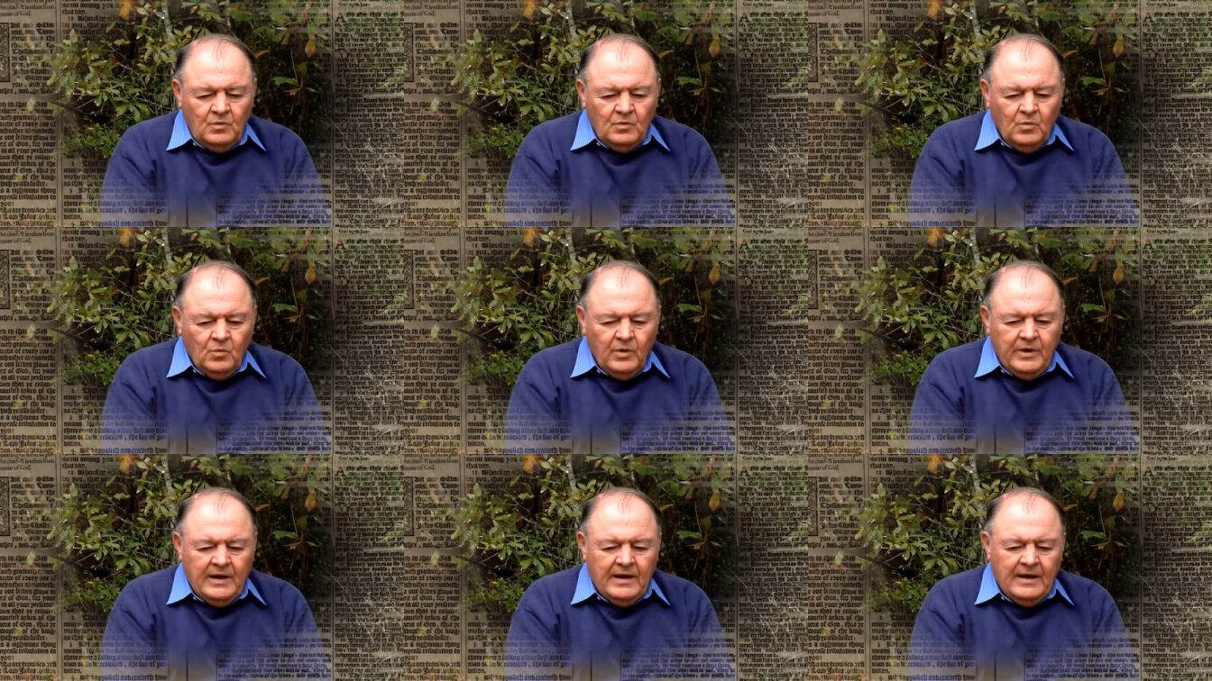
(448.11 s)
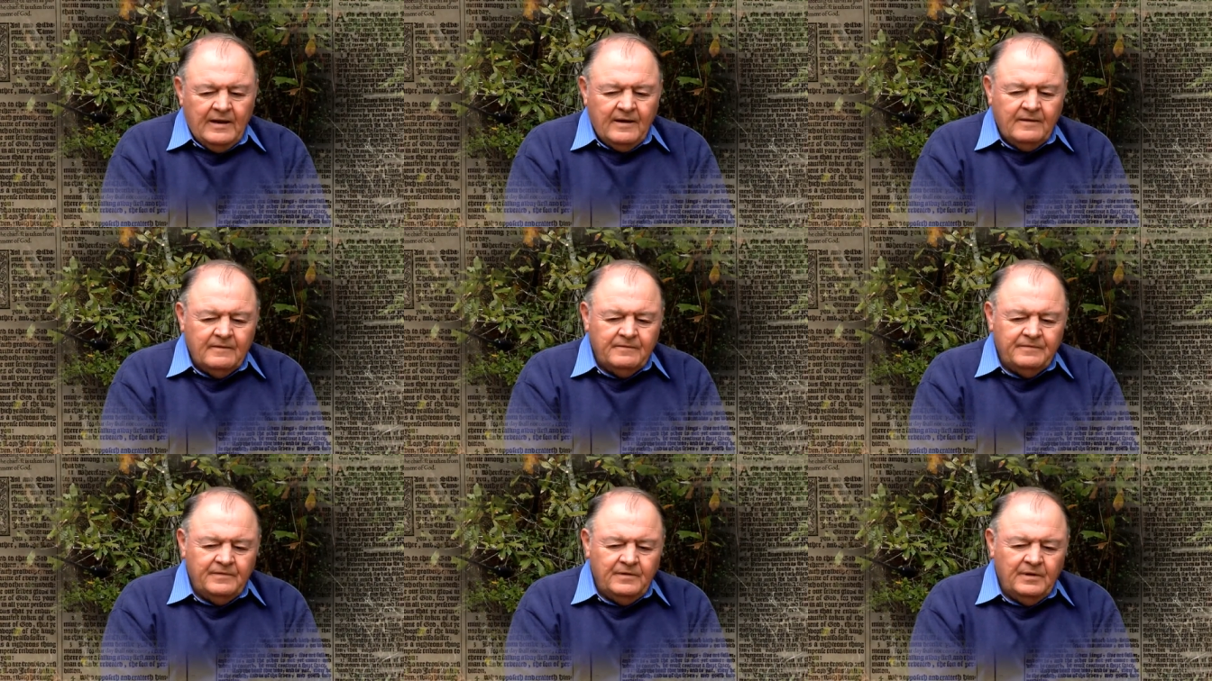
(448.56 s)
we
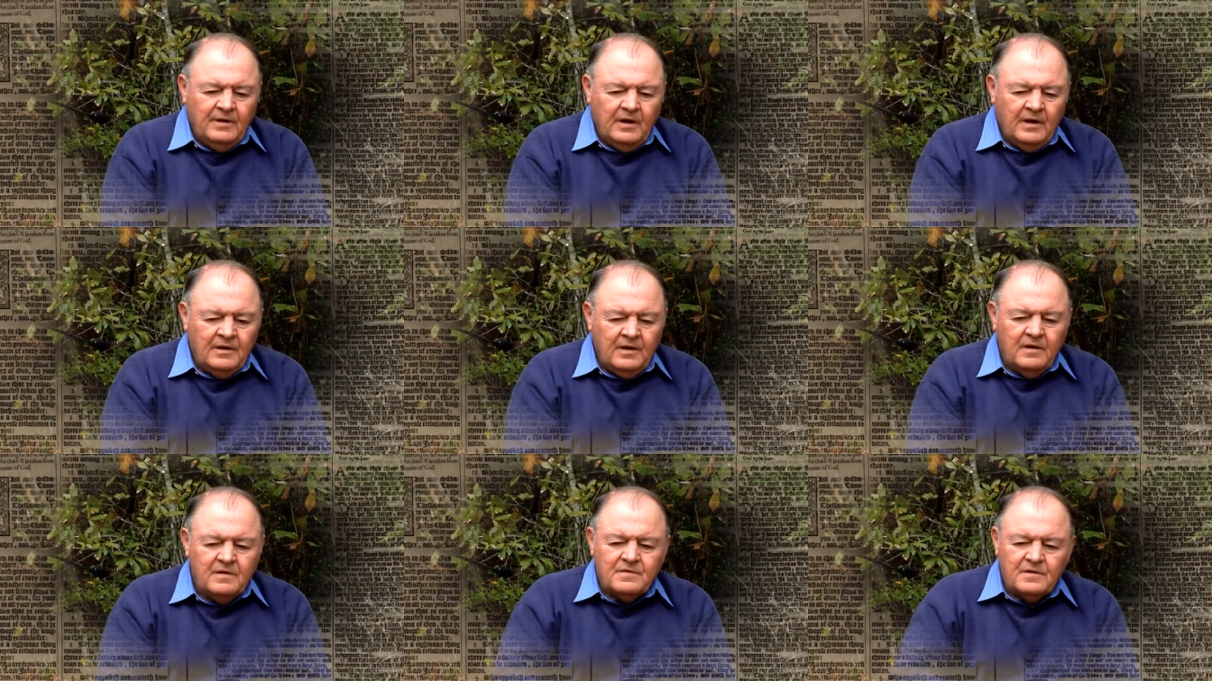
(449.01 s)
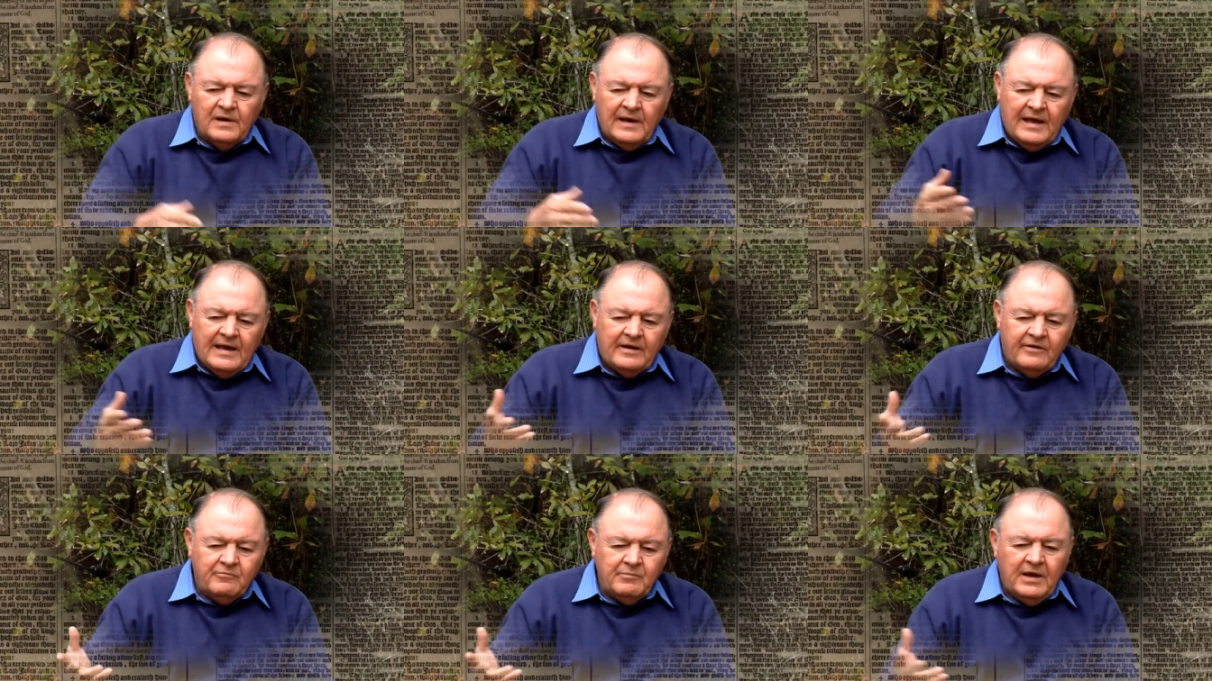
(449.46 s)
have another
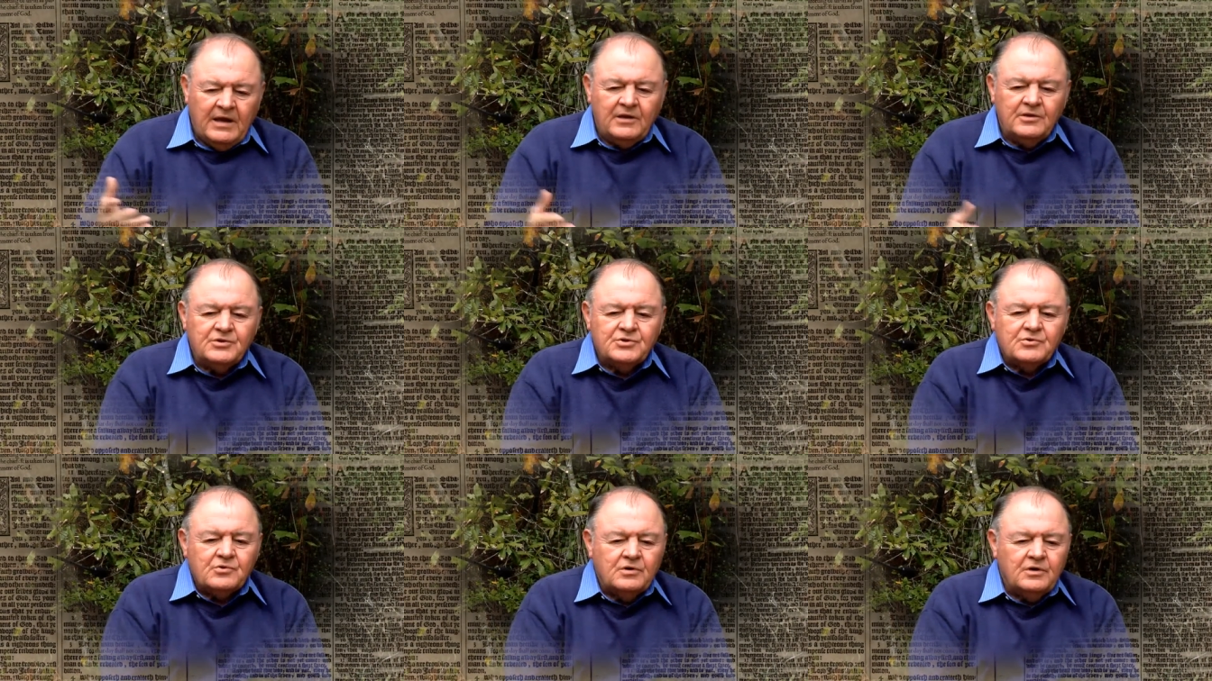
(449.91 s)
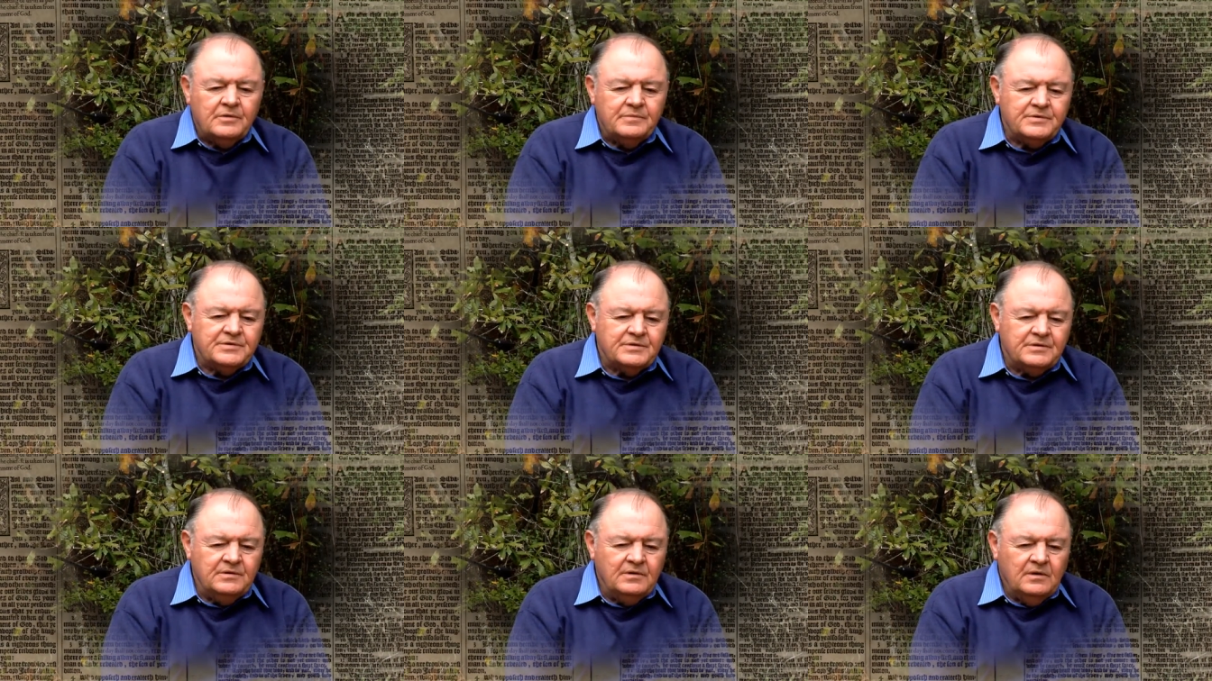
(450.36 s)
line of
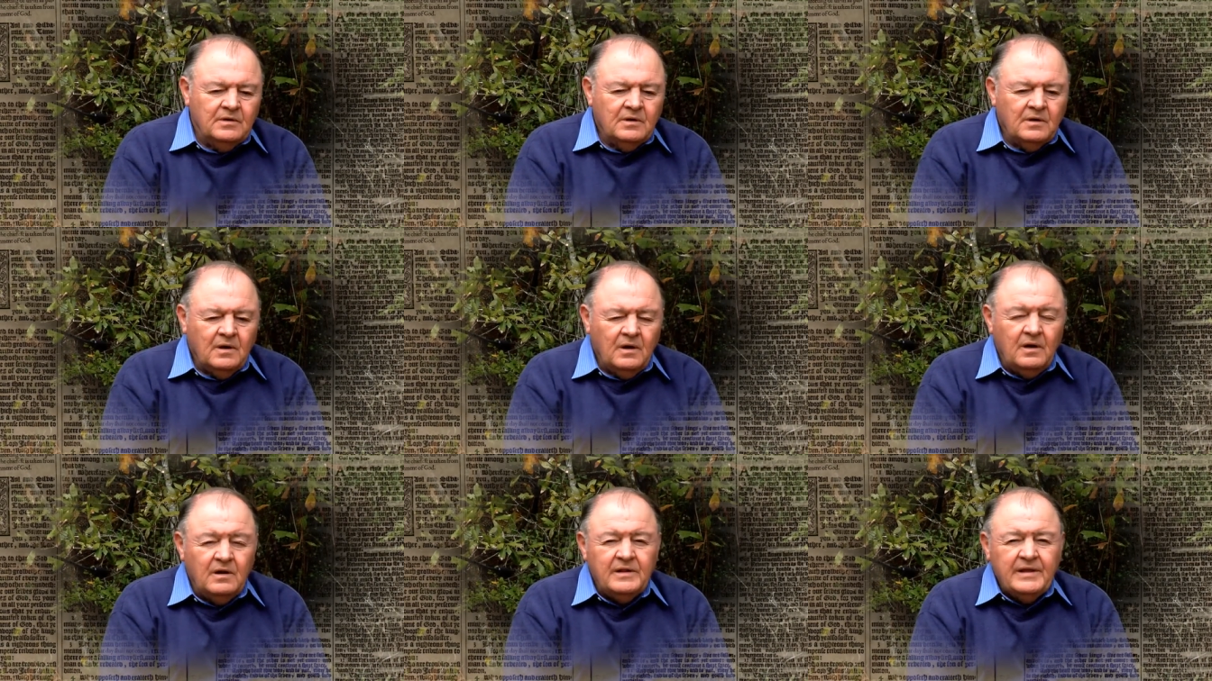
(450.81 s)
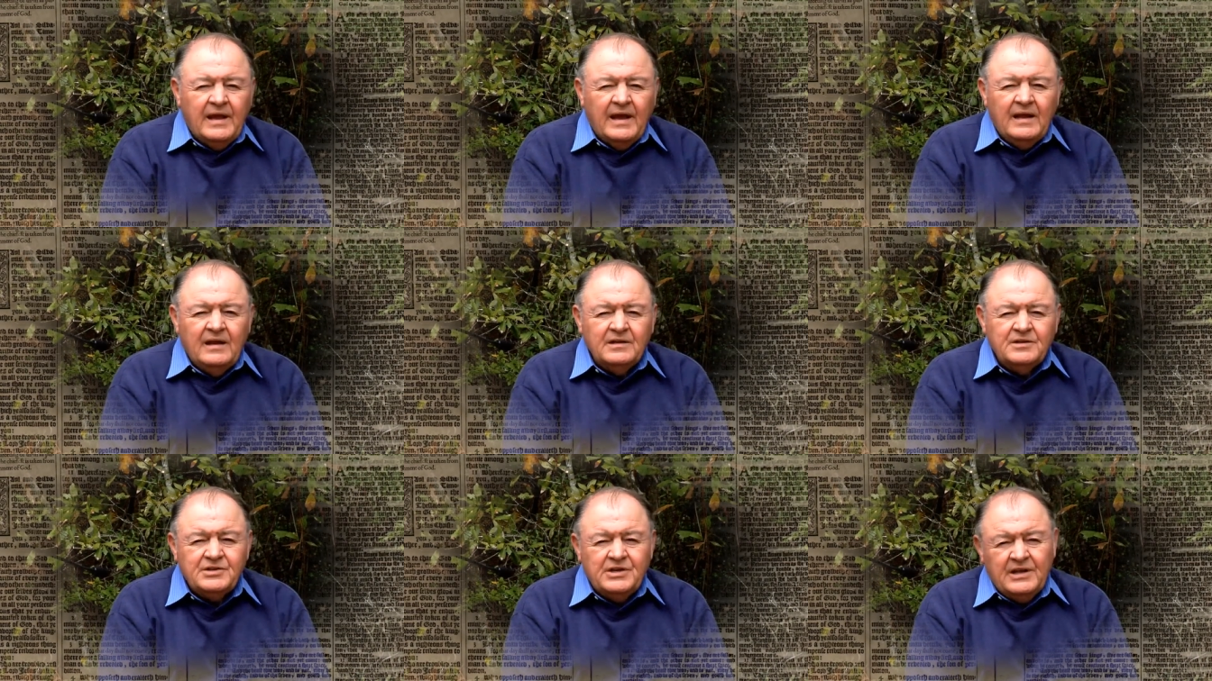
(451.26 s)
manuscripts called the
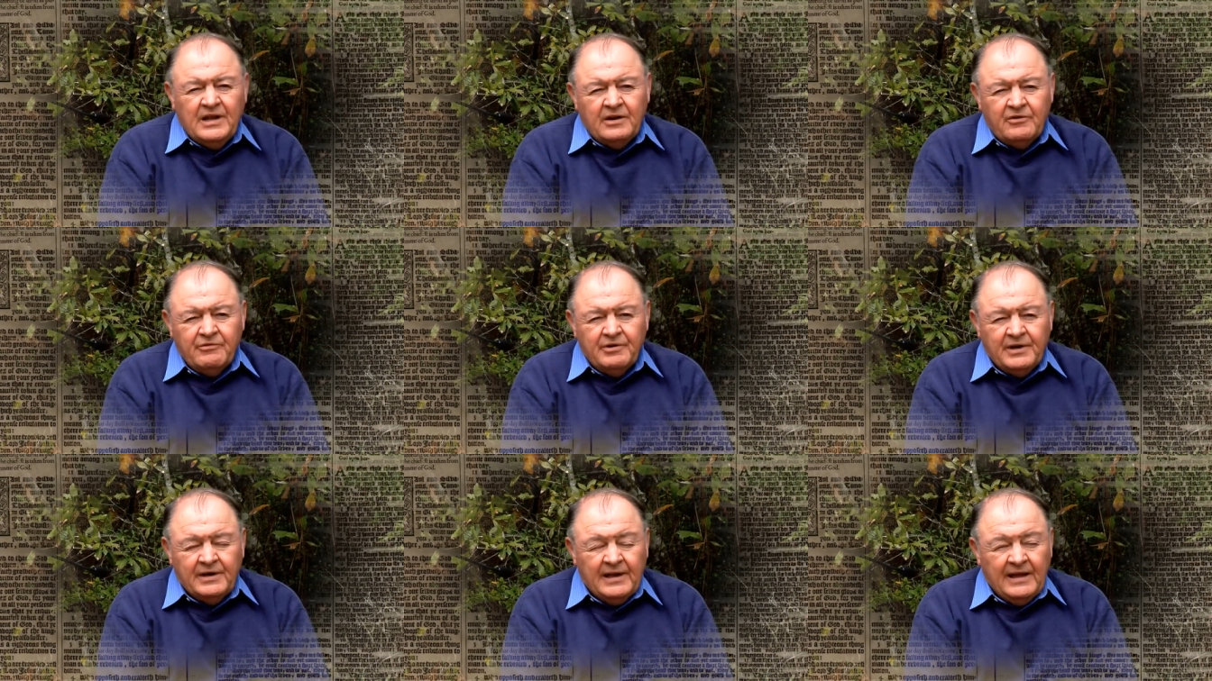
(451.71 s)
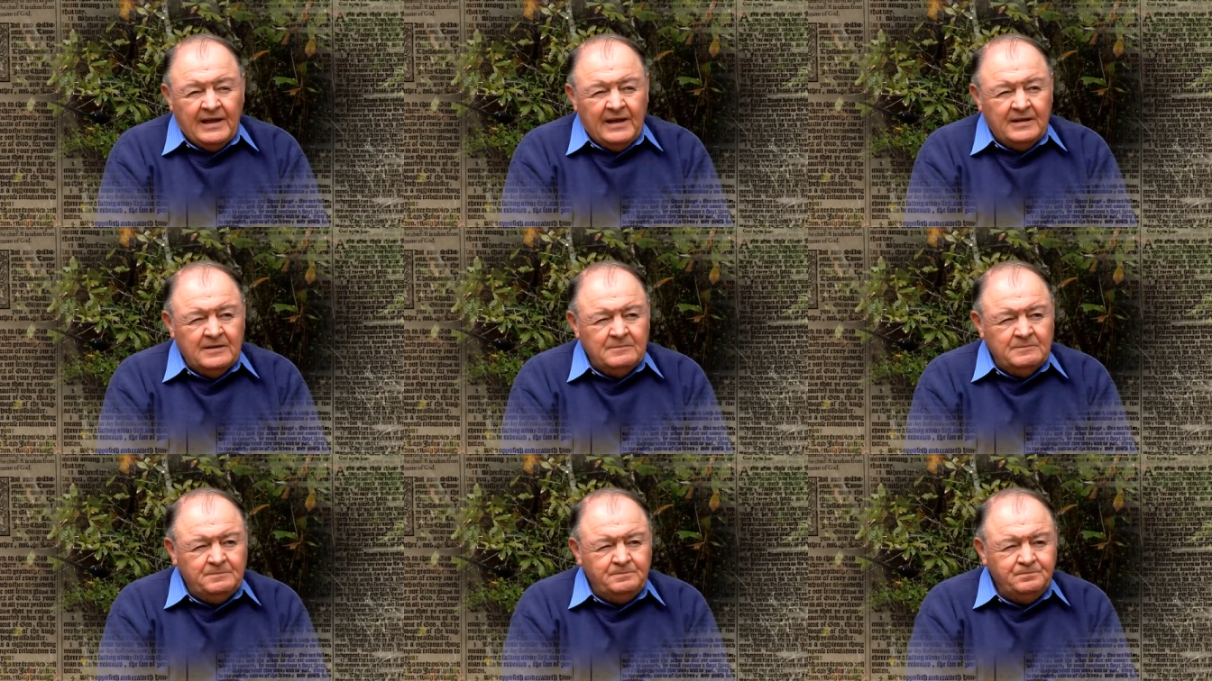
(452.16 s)
Alexandrian
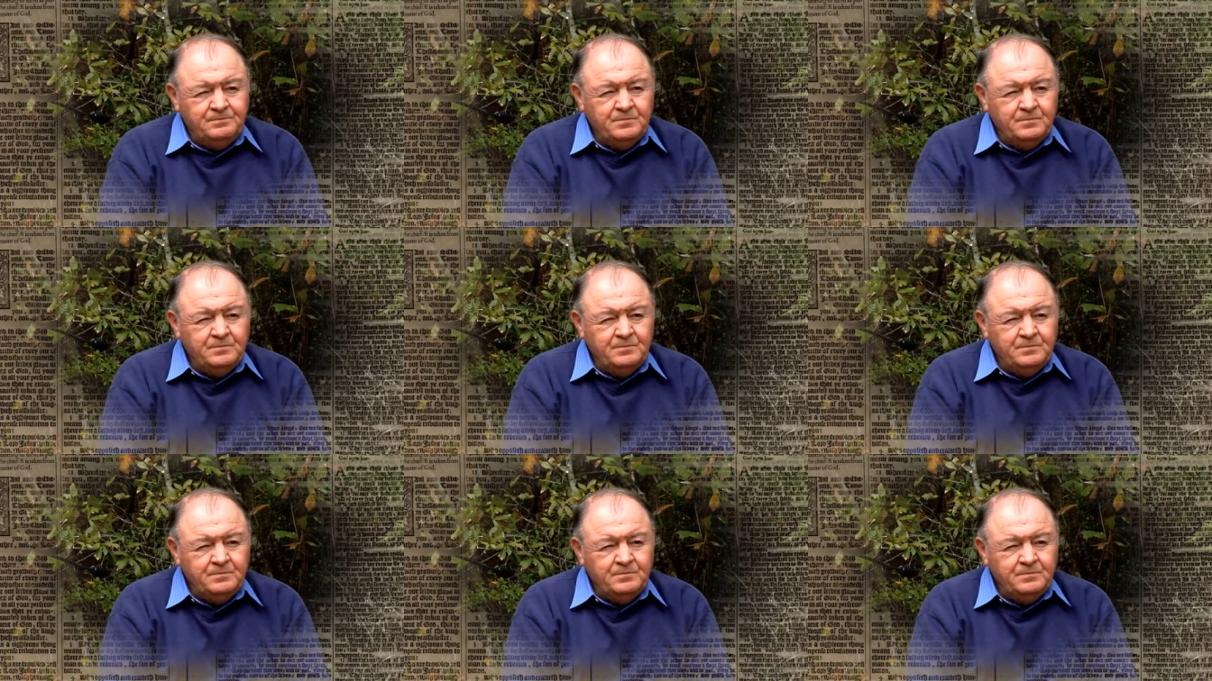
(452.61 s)
line.